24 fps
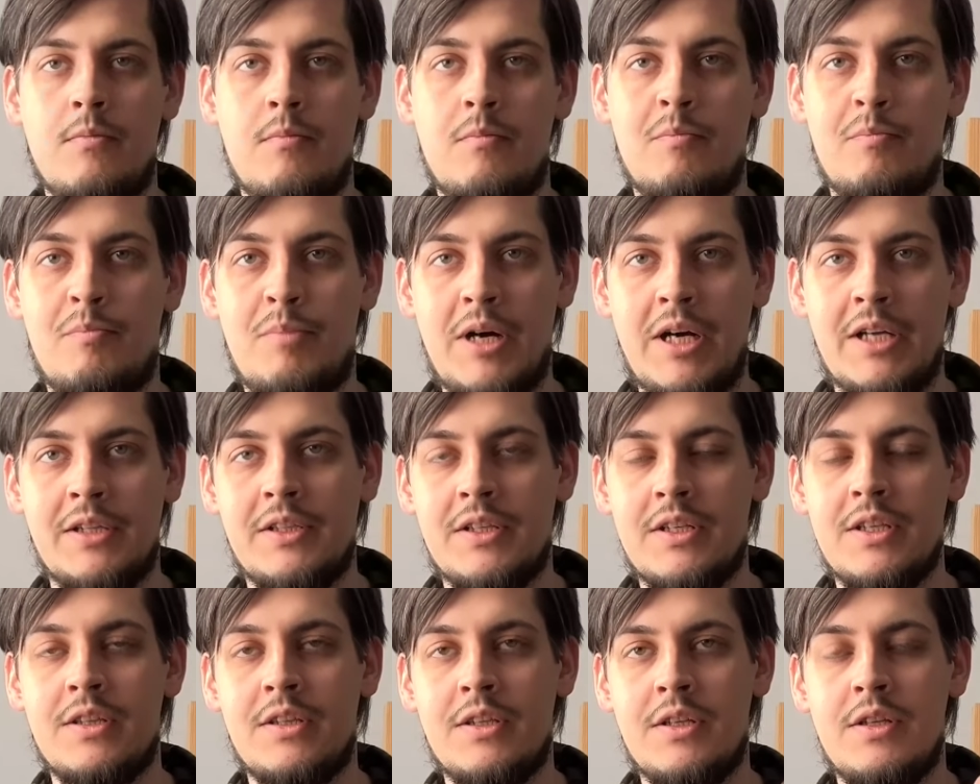But
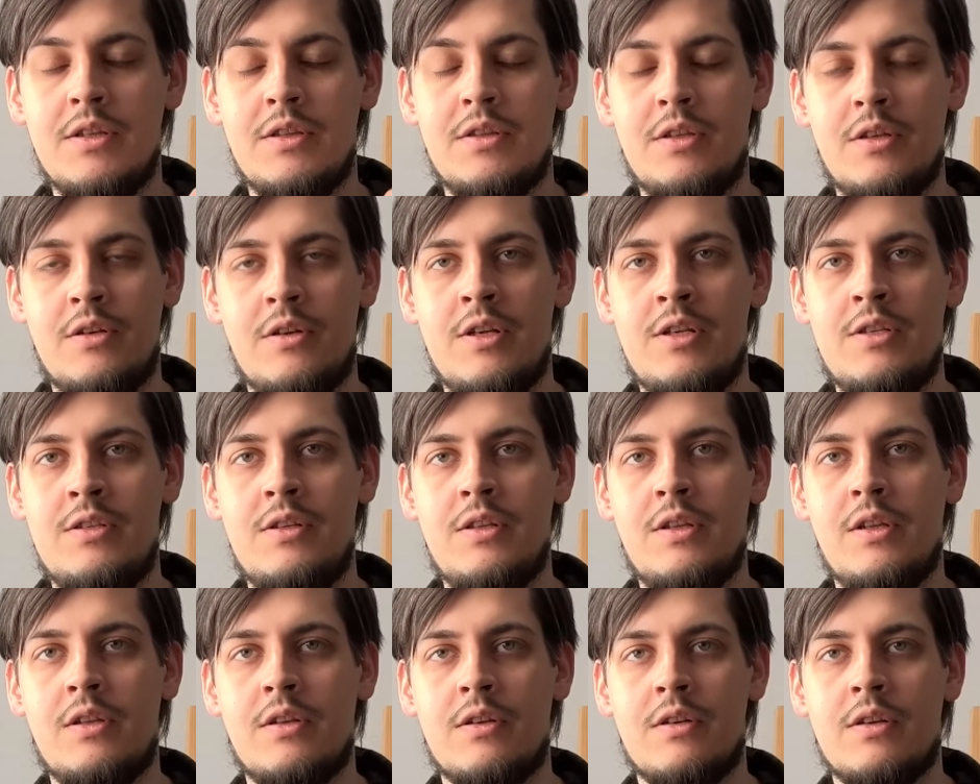it's
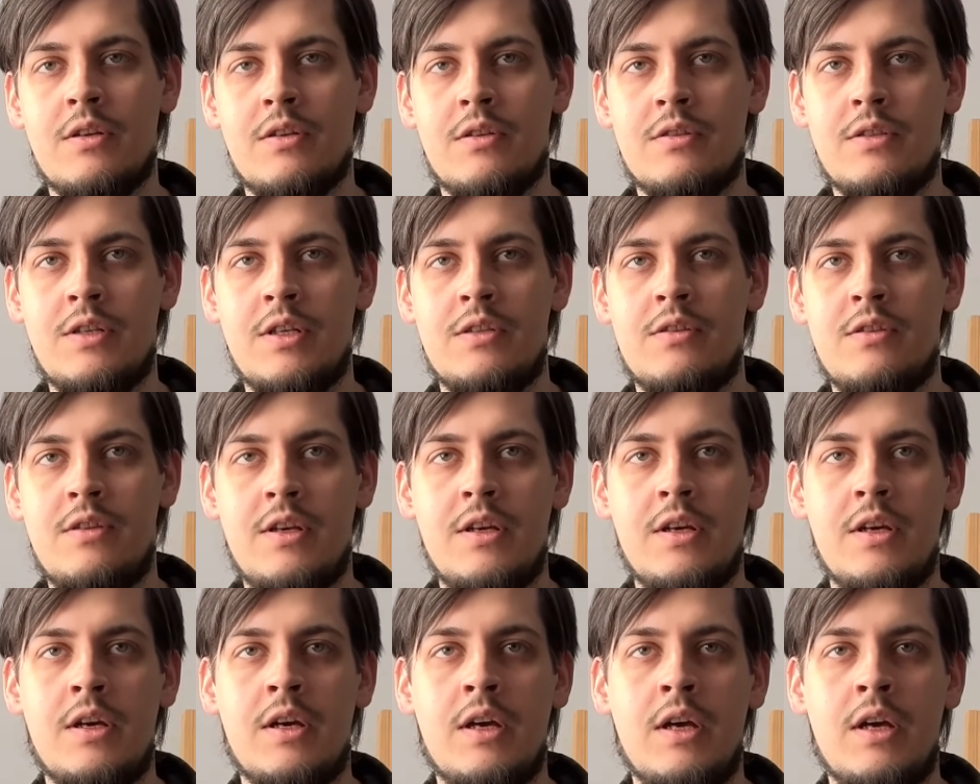interesting that the